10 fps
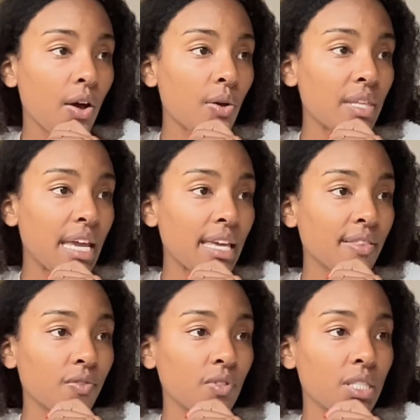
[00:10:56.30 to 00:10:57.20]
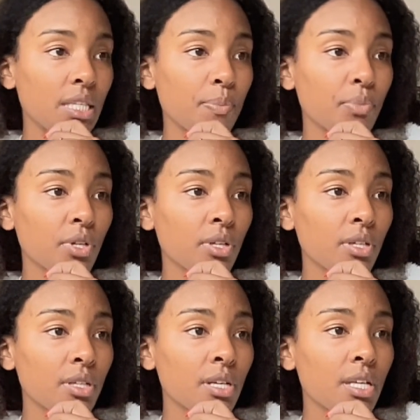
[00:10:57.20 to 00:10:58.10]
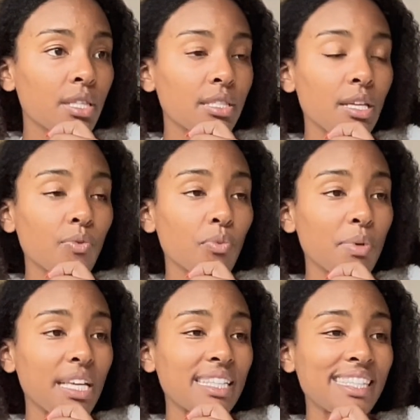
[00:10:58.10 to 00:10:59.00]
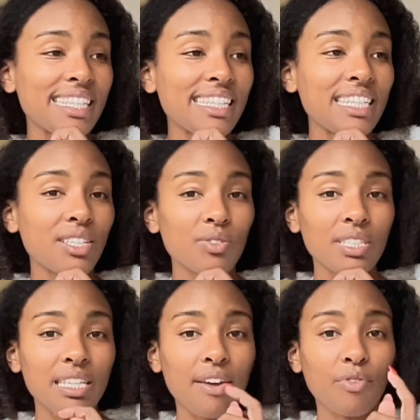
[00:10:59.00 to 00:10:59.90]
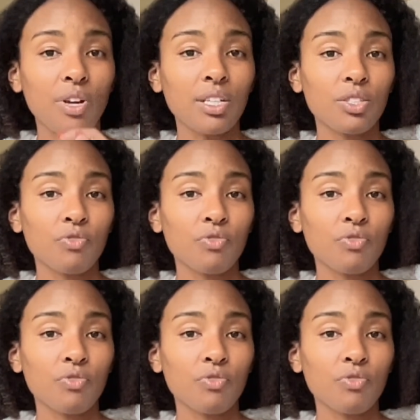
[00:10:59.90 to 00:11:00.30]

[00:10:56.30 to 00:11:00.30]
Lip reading: On the 8th of December, the sun will be at 16 degrees and have crossed